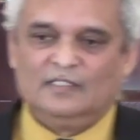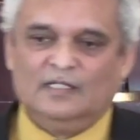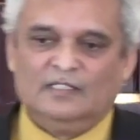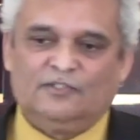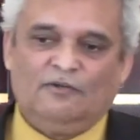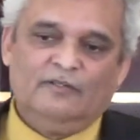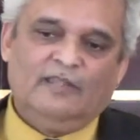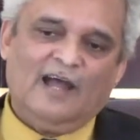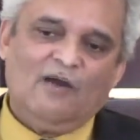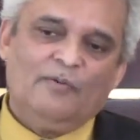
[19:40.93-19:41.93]
So
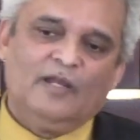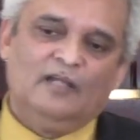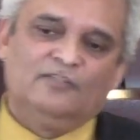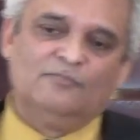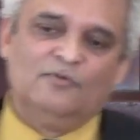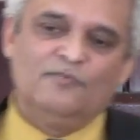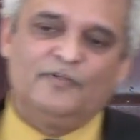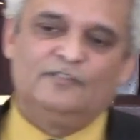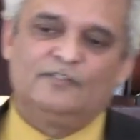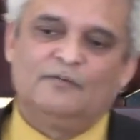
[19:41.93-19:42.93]
now we're going to move
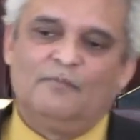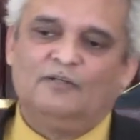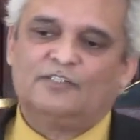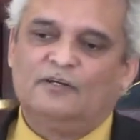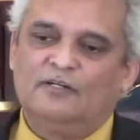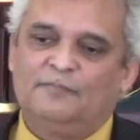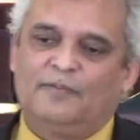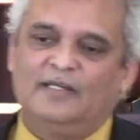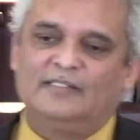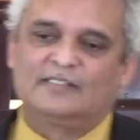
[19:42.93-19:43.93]
into the most holy
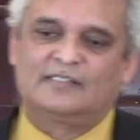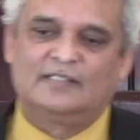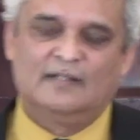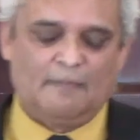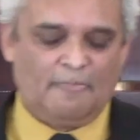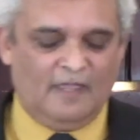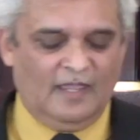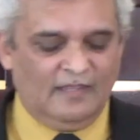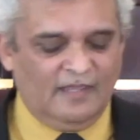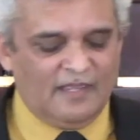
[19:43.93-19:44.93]
place.
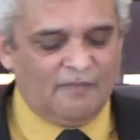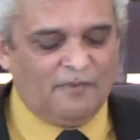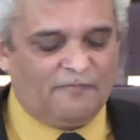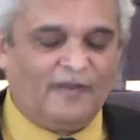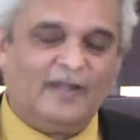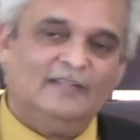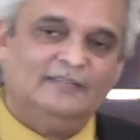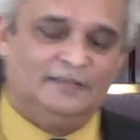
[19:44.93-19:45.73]
And here we find